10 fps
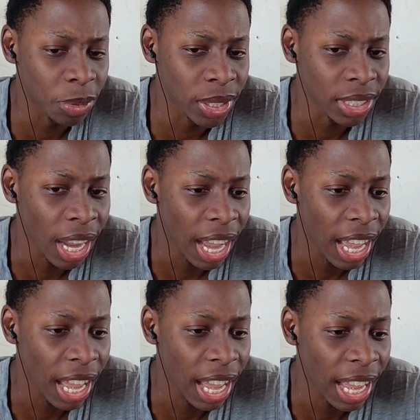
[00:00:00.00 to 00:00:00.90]

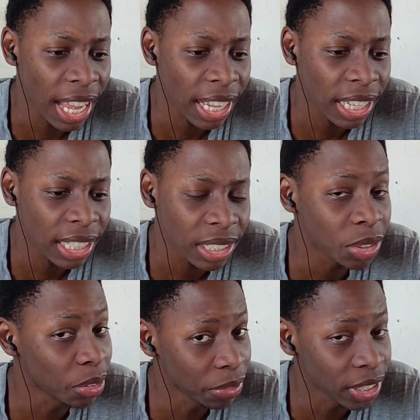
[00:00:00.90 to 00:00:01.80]
Retire. You
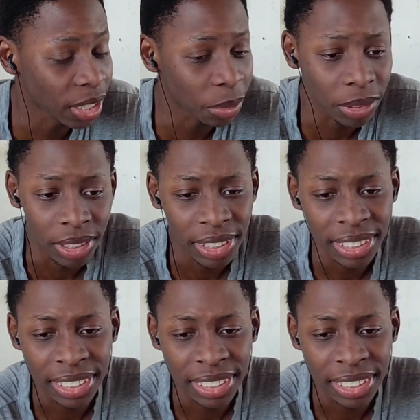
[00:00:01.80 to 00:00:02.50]
can finish that word.